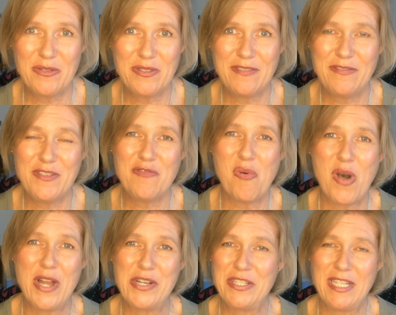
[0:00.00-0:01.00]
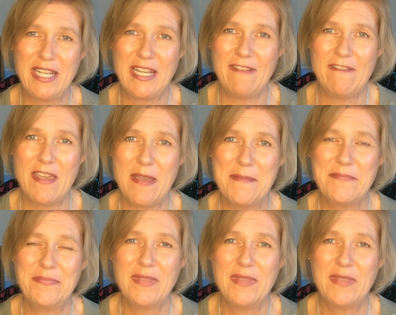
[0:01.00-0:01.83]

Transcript: if you've watched any of them,